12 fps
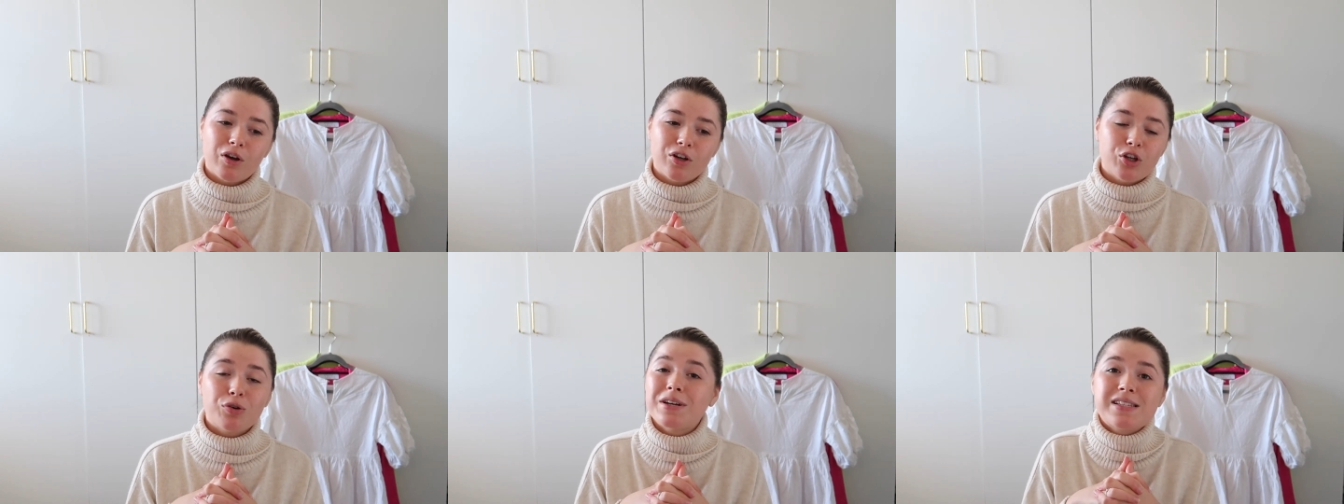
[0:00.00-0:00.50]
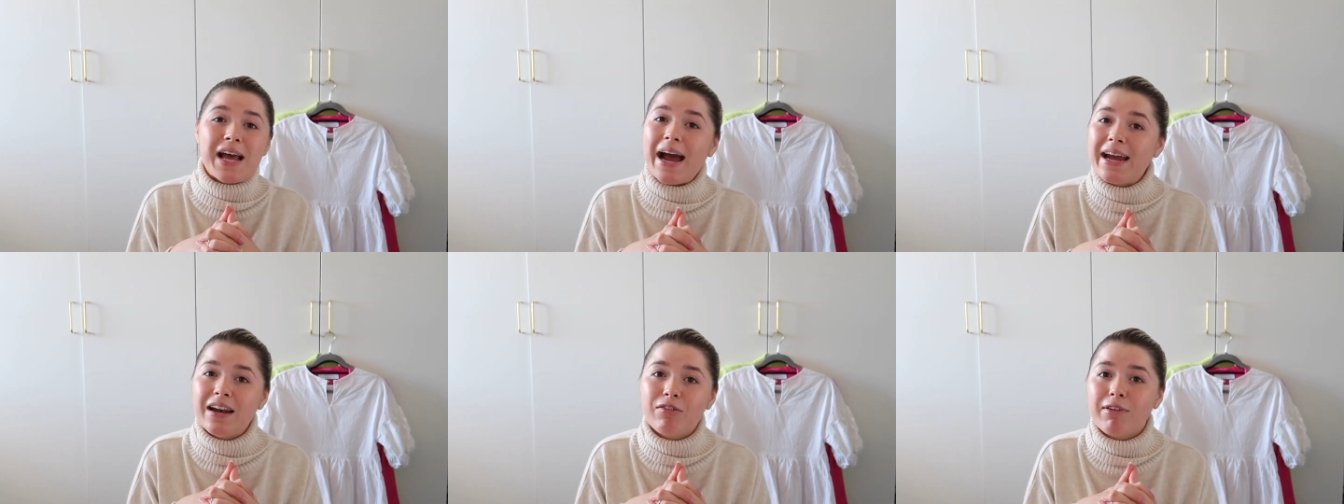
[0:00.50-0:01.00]
You can
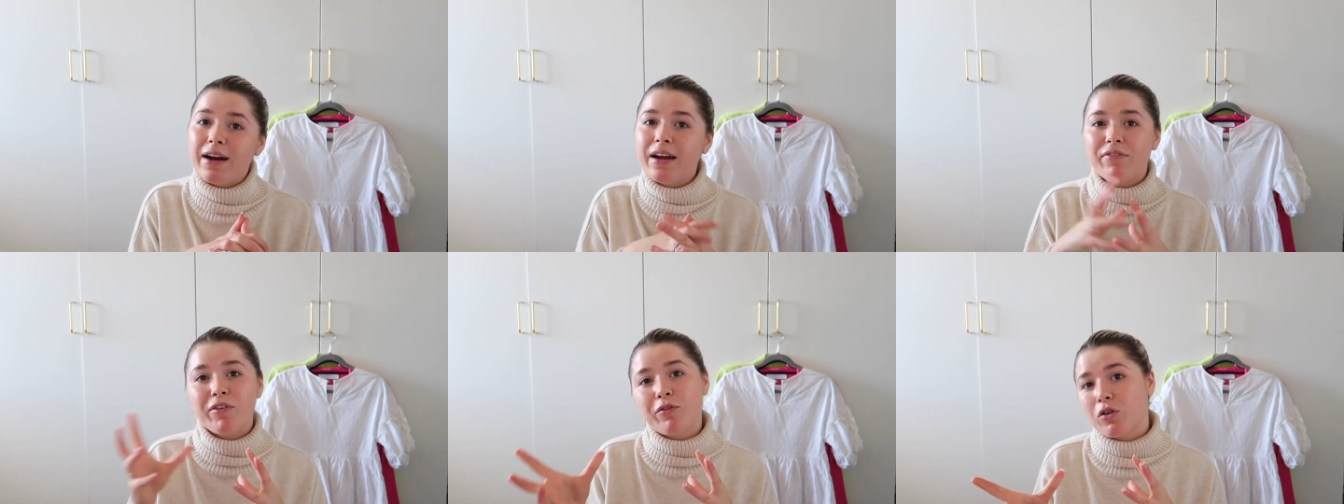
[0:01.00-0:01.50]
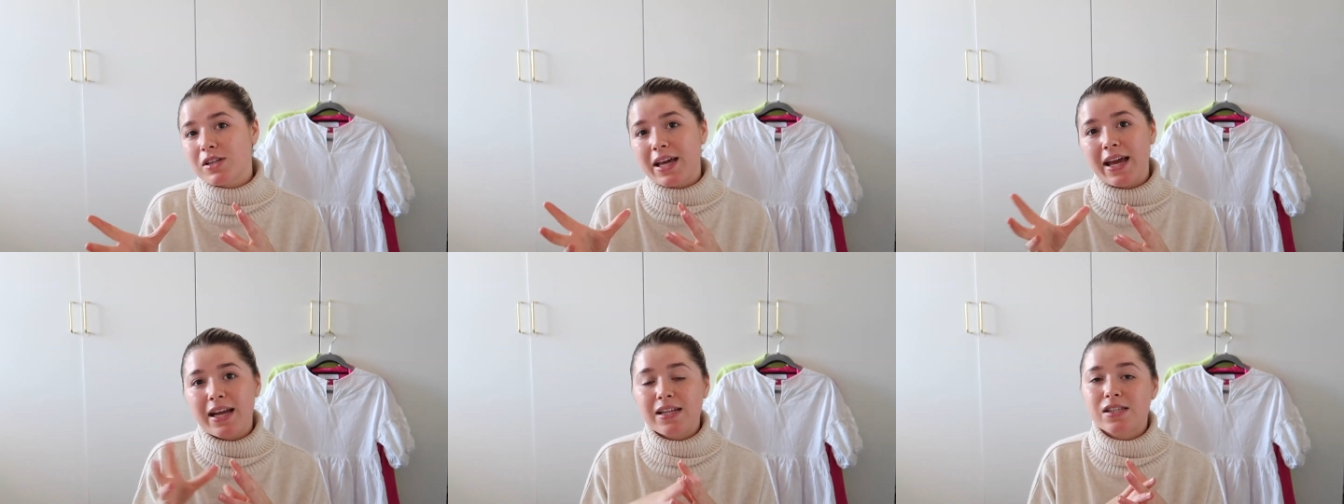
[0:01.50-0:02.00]
tailor it if you've got
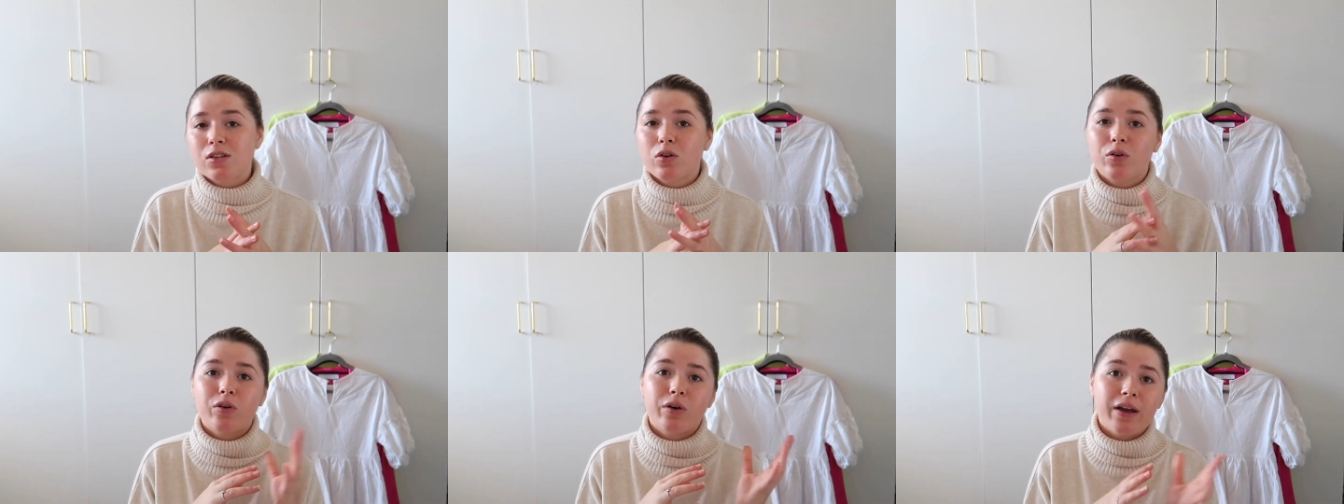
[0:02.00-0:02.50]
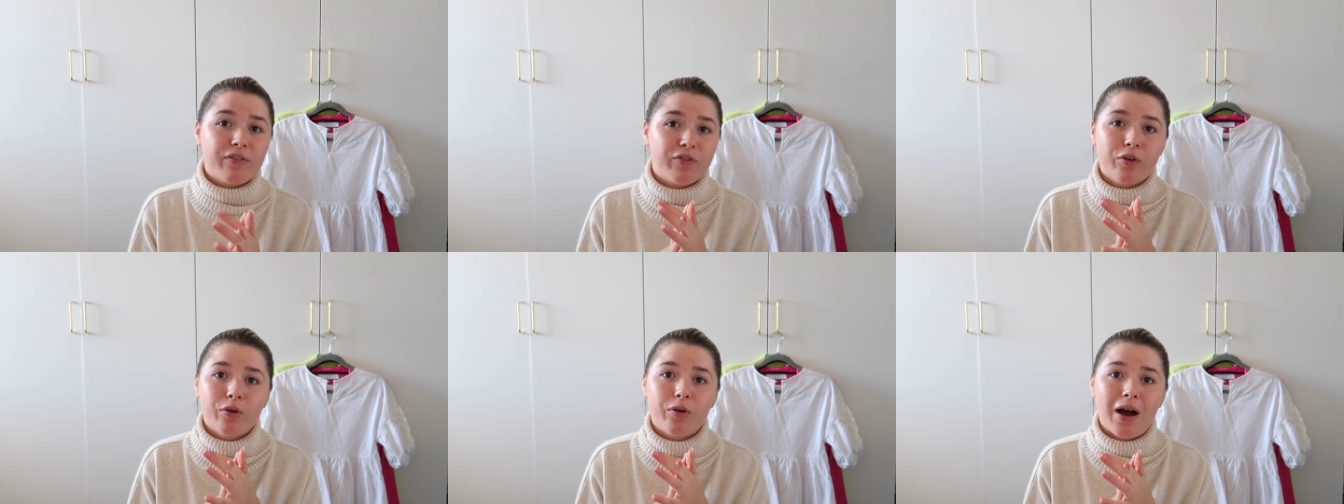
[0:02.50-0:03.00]
kids or if
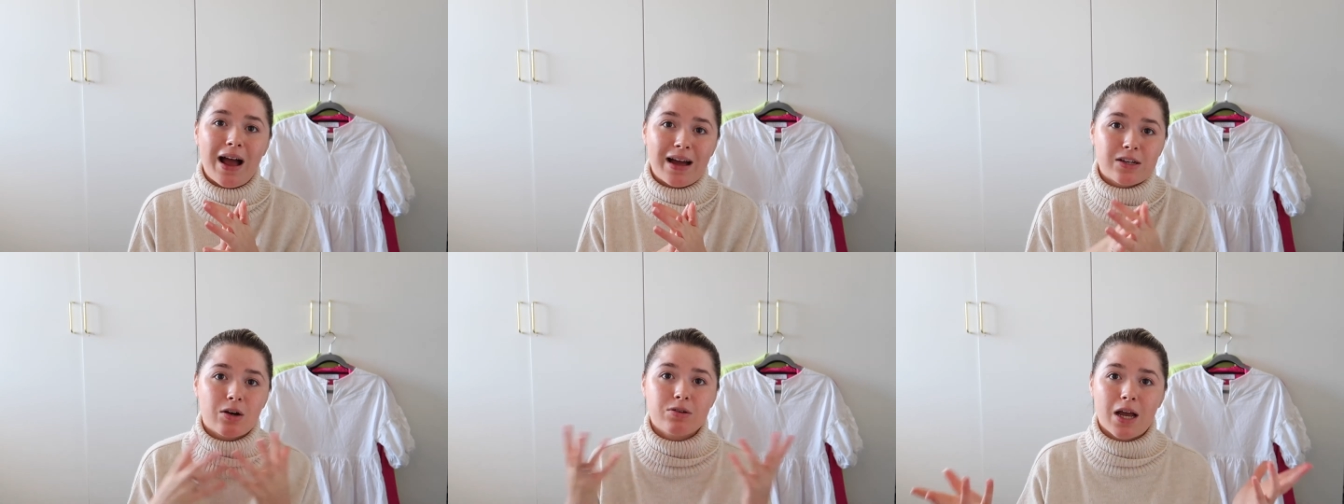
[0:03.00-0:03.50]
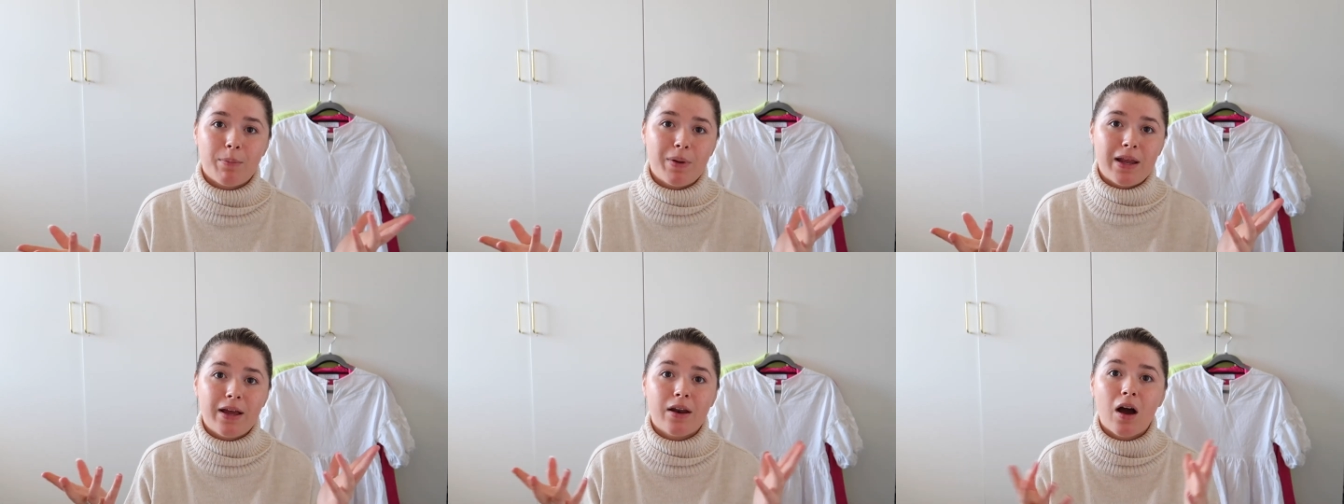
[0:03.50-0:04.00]
you're adults like
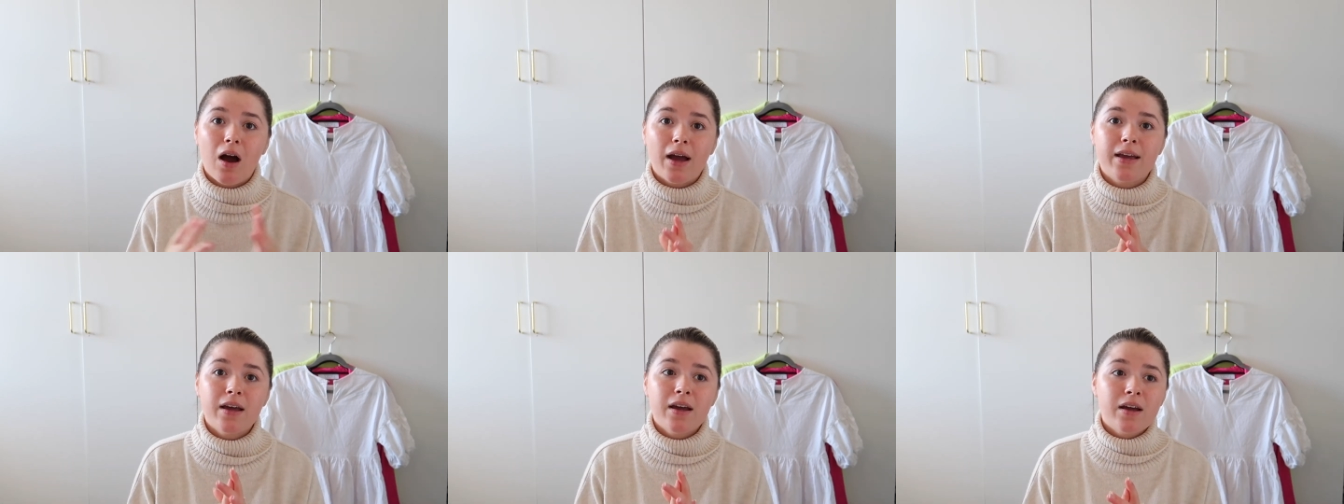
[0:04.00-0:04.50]
Billy and I.